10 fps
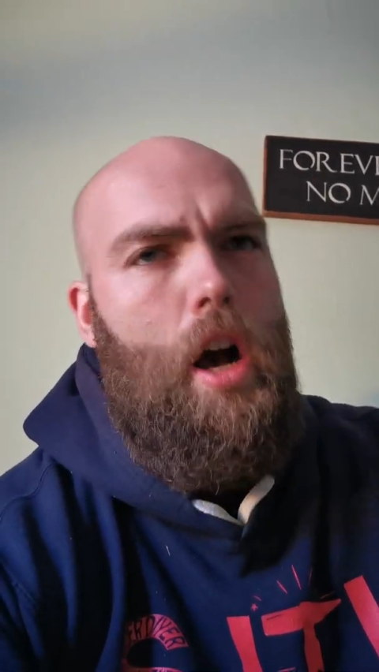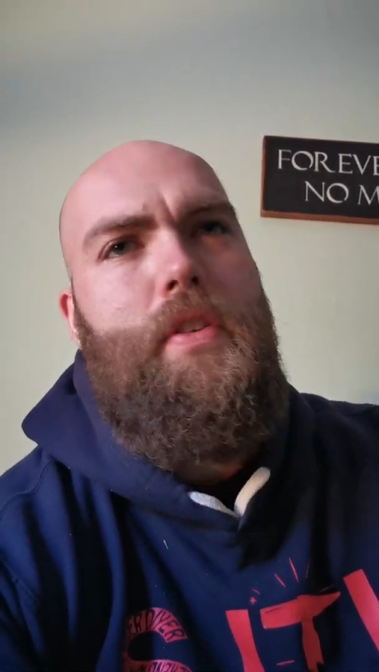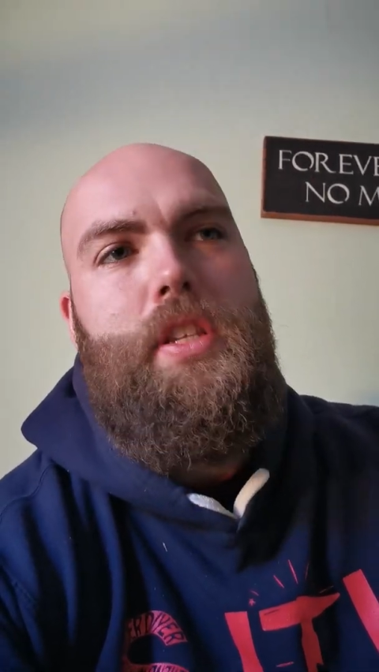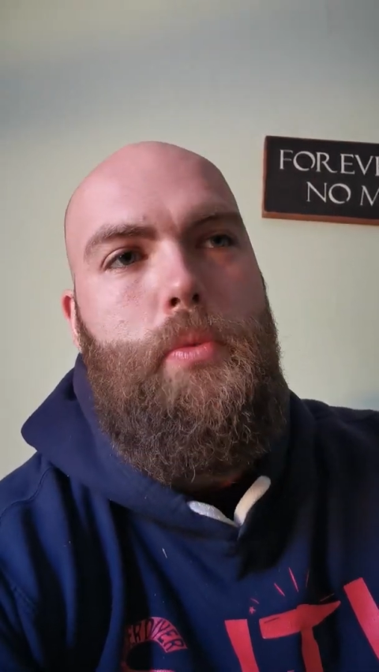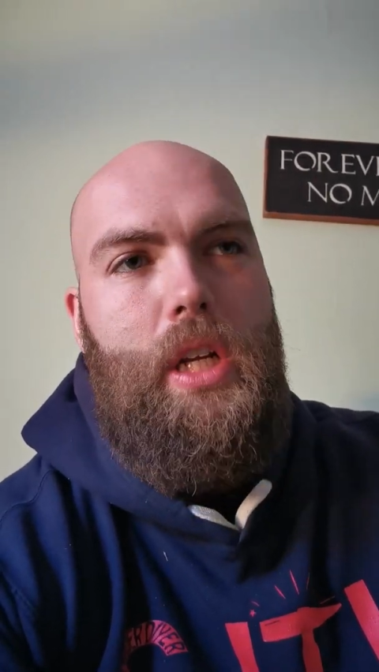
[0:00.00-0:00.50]

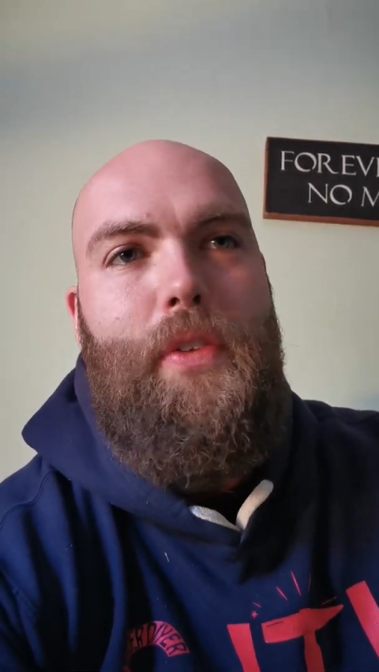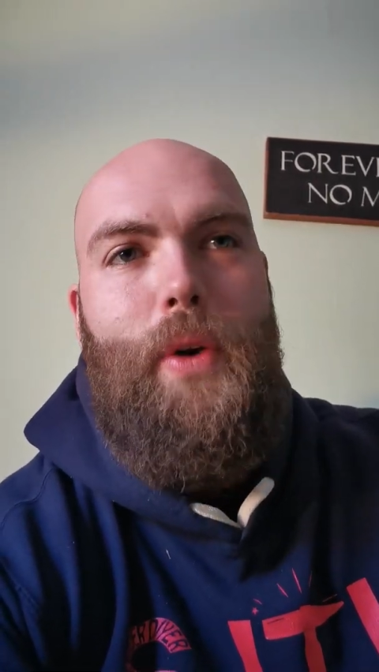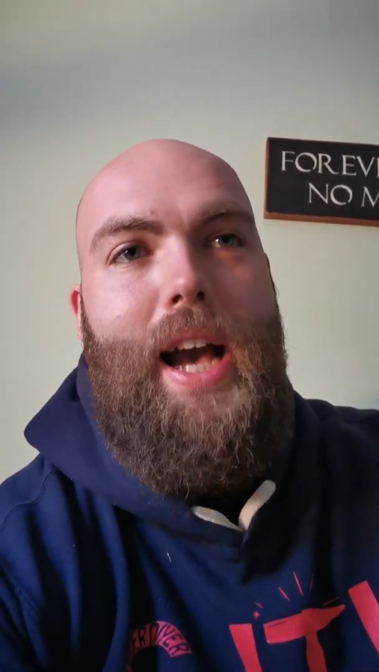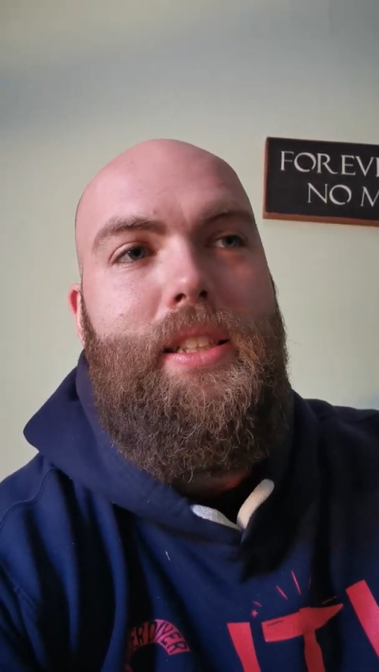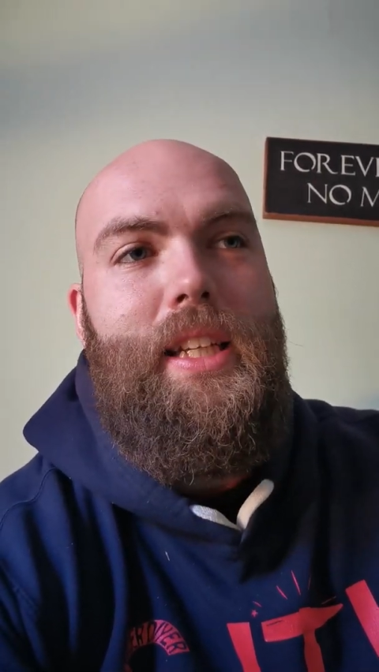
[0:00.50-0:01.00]
Obviously, we'll give
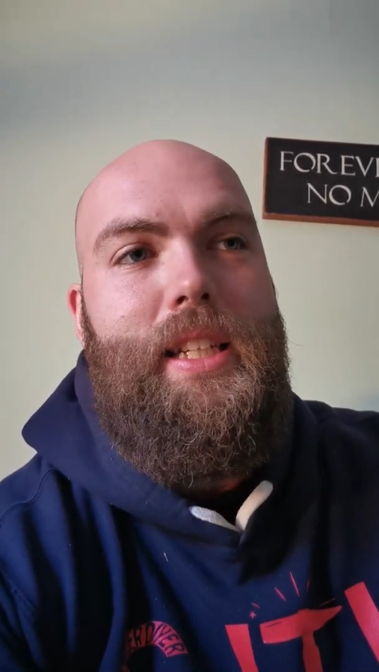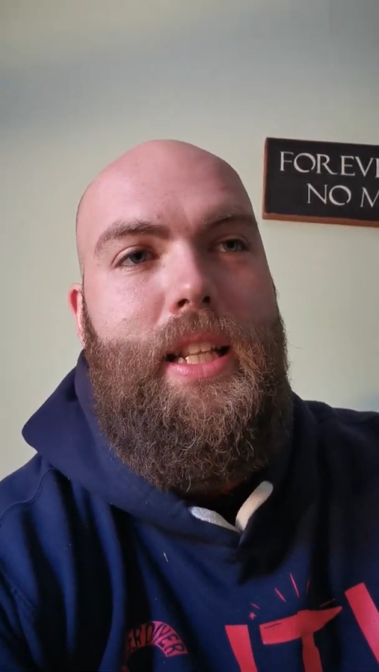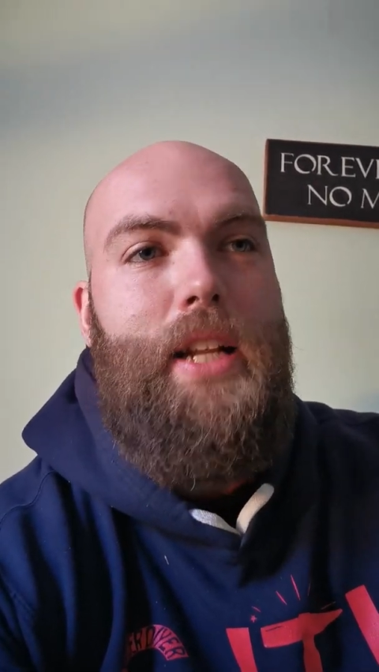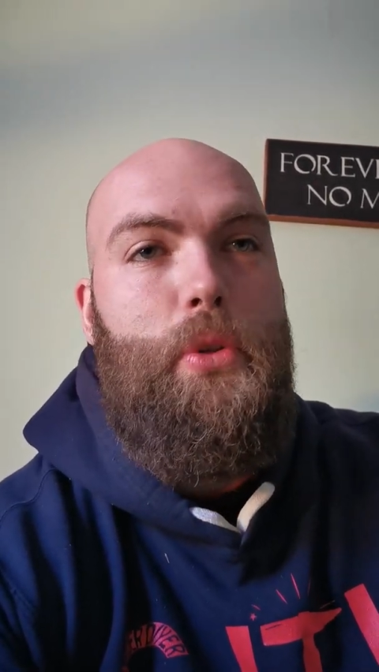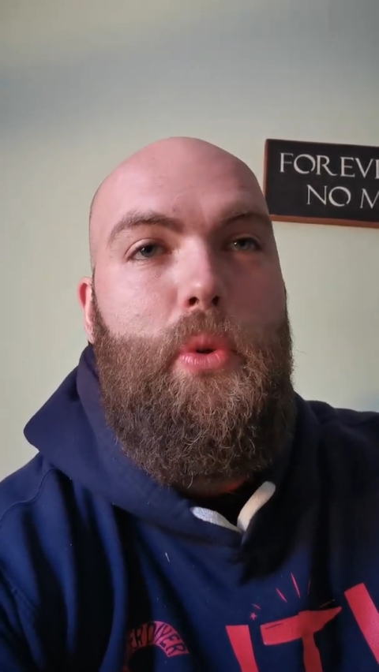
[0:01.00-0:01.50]
you access to
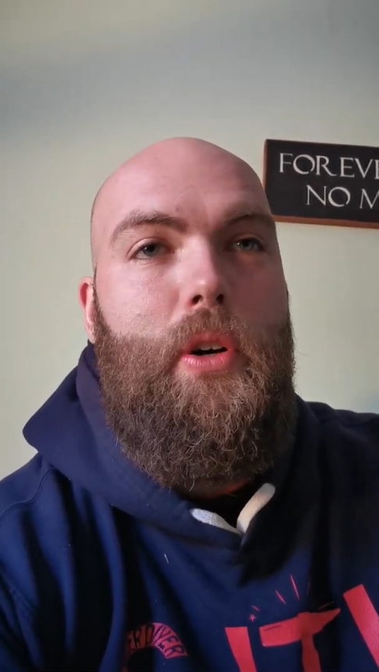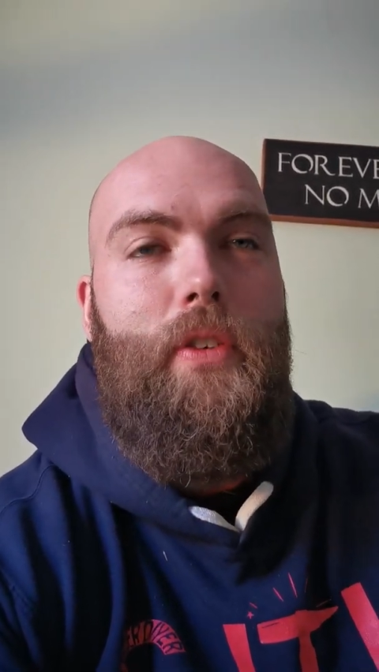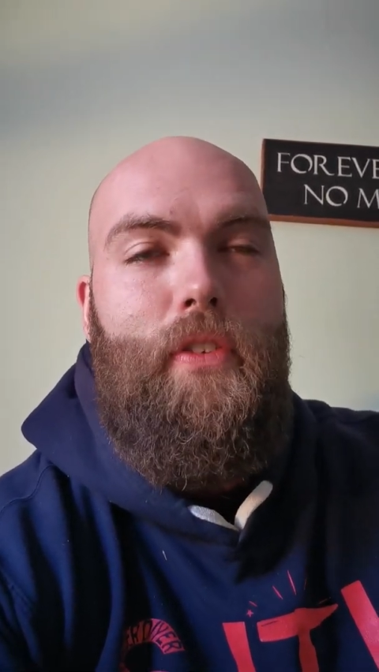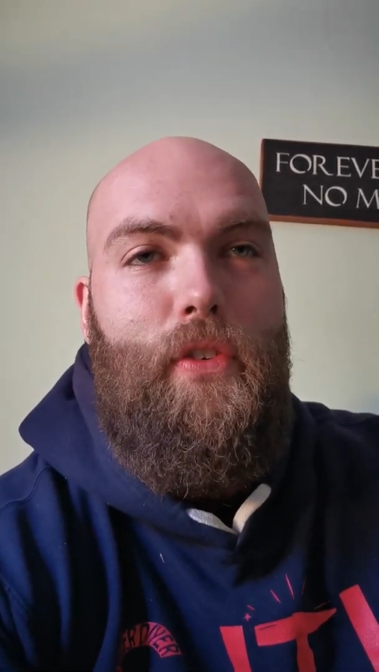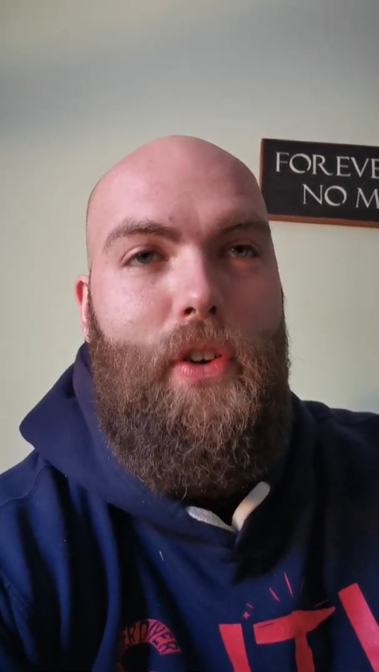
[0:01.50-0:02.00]
that tool
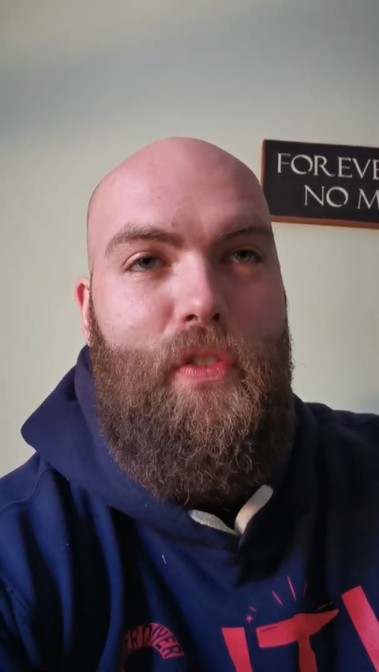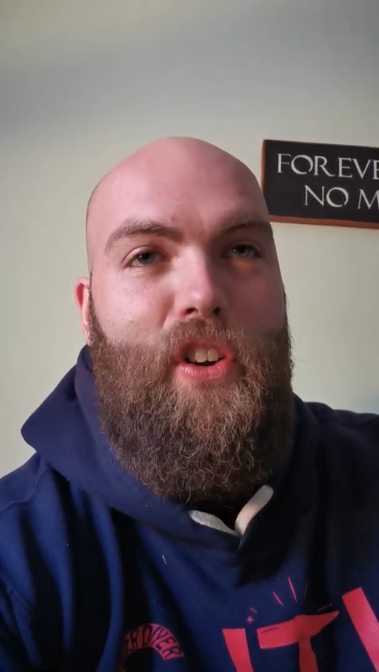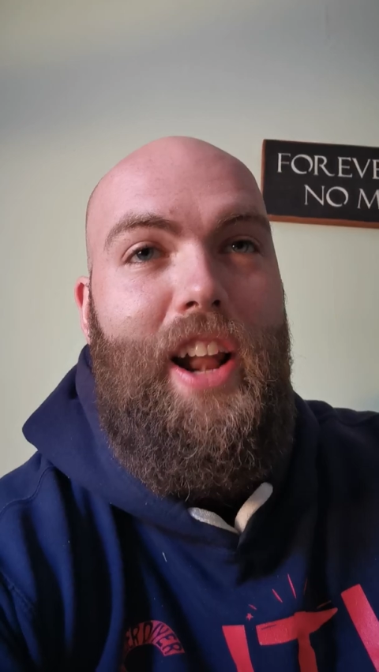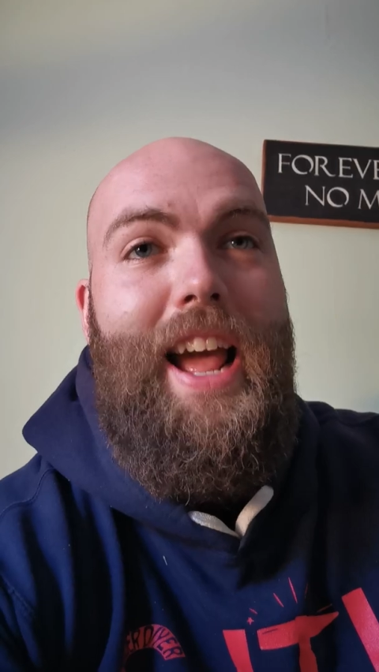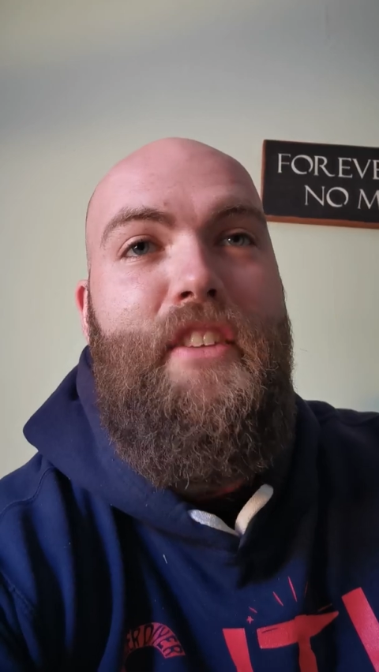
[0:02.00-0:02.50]

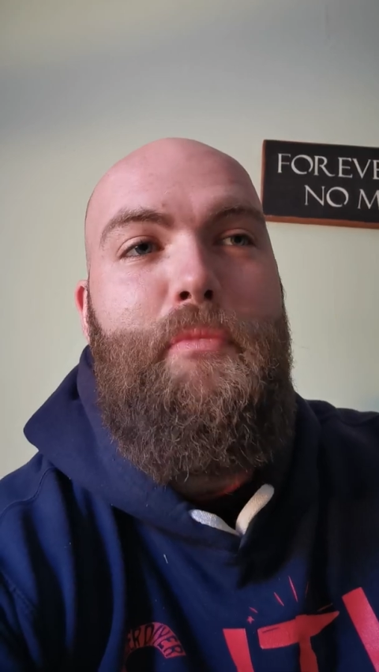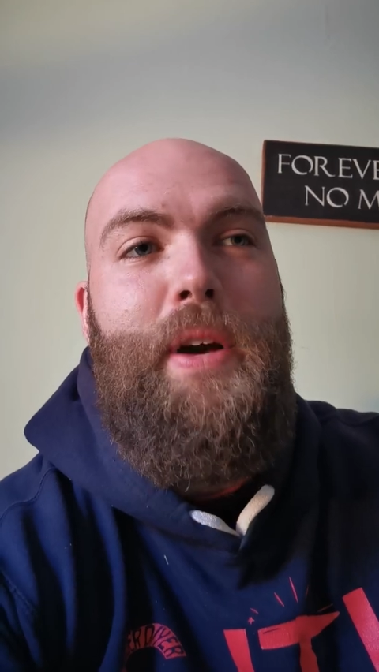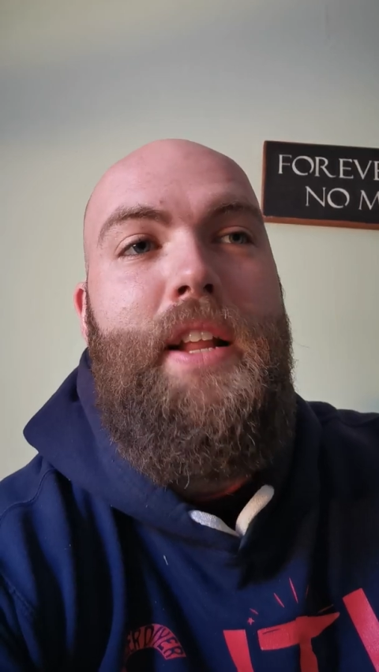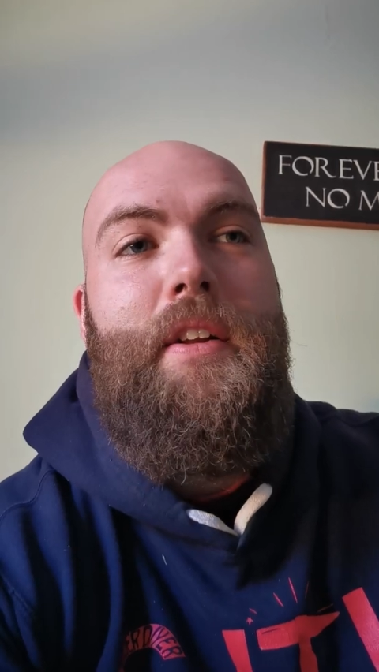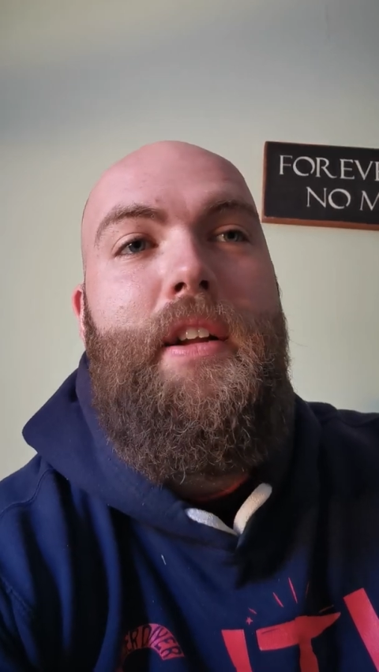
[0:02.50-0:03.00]
for life,
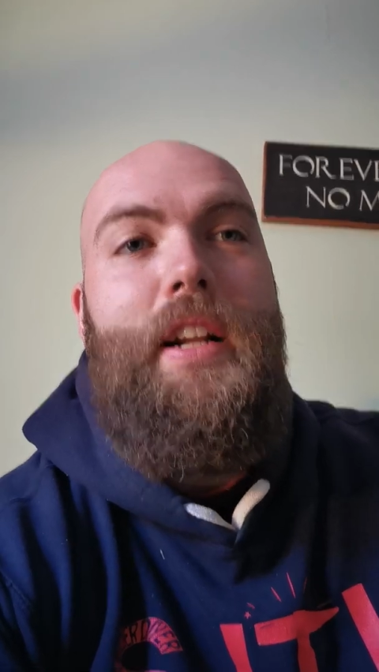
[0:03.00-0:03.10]
but